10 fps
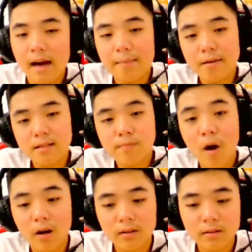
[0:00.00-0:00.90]
About the
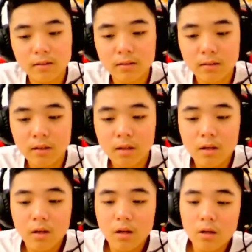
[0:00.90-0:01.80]
sport,
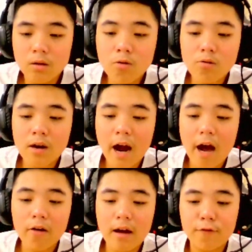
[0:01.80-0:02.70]
do
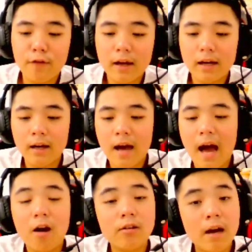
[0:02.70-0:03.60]
crowd affect the
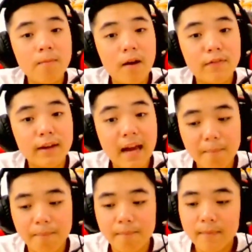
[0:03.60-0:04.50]
outcome of the
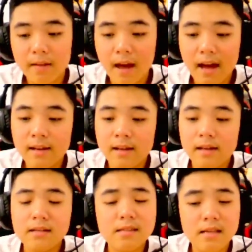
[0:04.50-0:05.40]
game? And
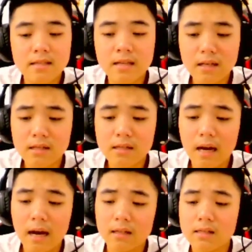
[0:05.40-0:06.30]
is there such
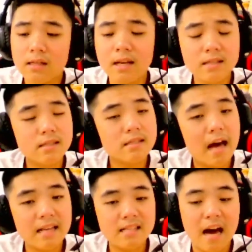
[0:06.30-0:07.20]
a things
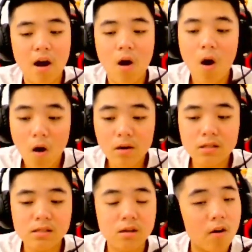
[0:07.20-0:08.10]
as a hot
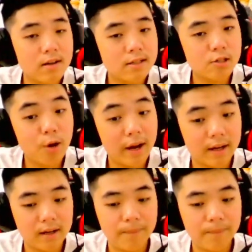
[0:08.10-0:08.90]
scoring streak?